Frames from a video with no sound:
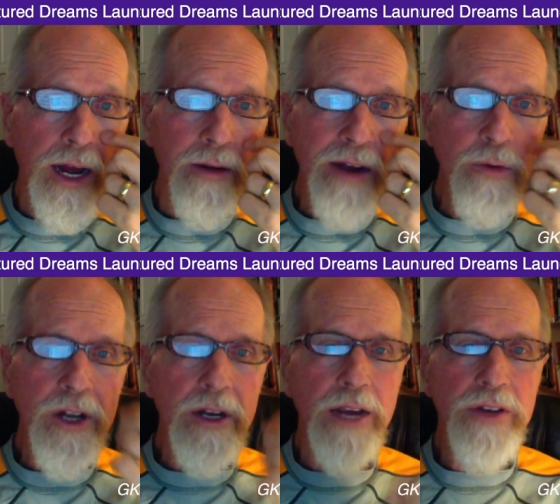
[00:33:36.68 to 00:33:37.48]
I
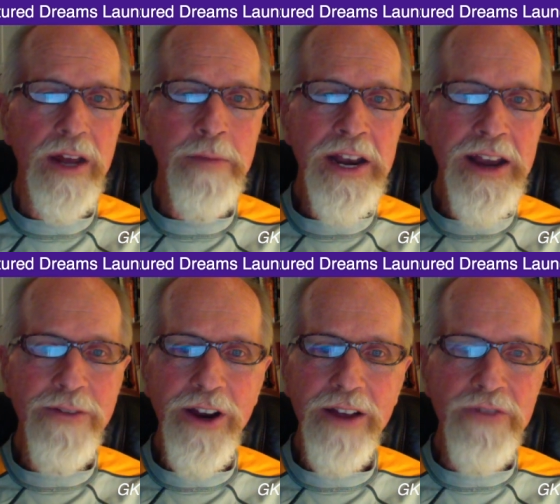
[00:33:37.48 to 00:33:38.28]
realized I may
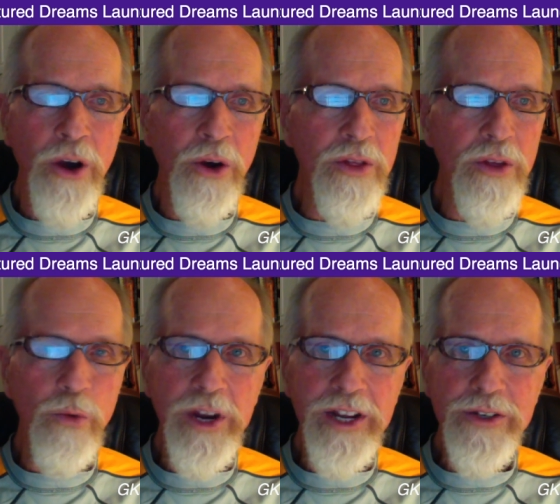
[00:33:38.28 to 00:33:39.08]
never have known the
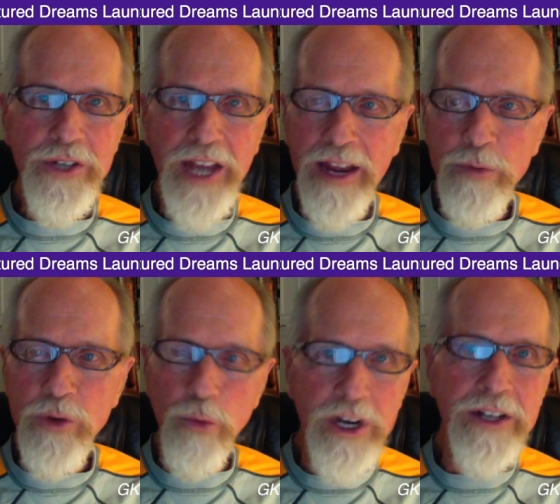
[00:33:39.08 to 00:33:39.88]
real
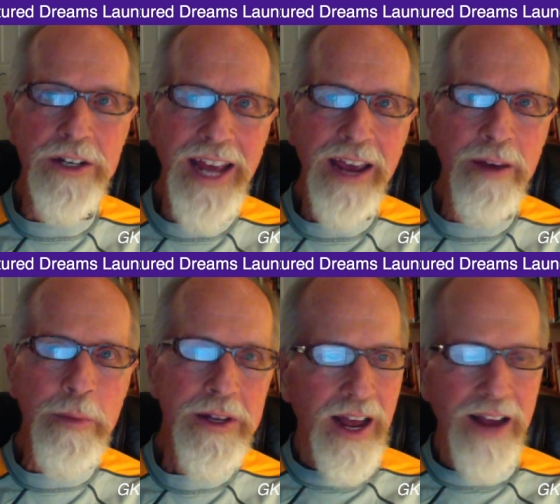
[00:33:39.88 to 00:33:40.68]
Sam's real name.